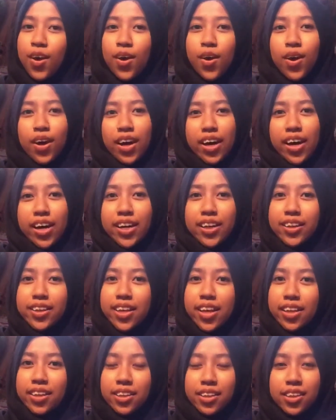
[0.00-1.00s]
Okay,
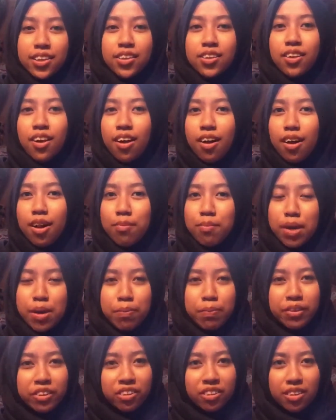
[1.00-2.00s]
that is all my
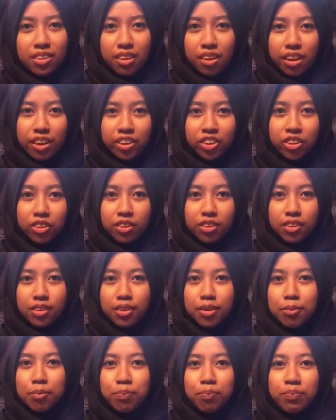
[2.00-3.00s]

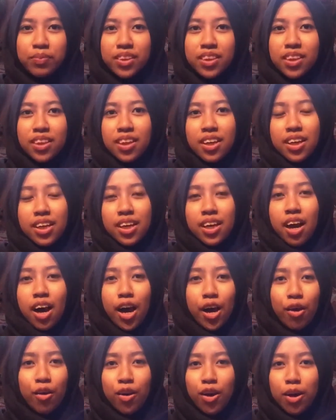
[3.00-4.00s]
presentation.
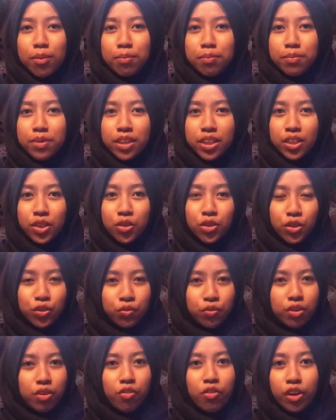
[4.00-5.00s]
I hope this is
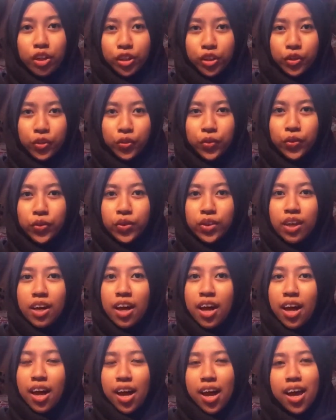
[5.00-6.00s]
useful for you
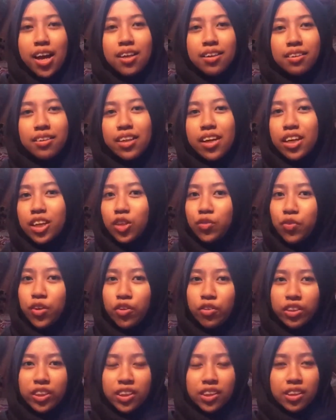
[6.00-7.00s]
and thanks for
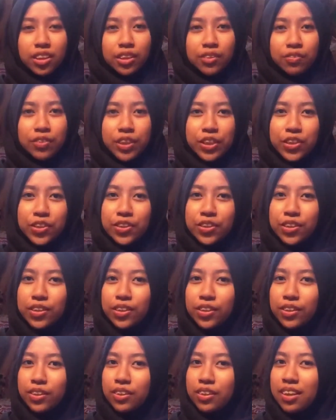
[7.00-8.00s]
watching this
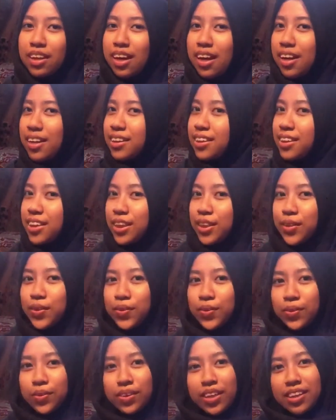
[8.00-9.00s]
video. See
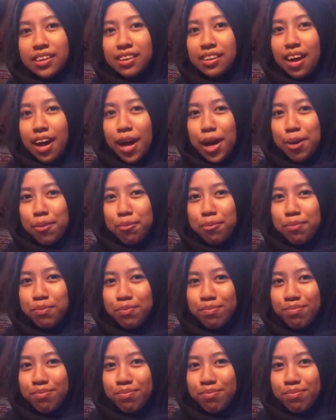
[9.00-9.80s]
you next time.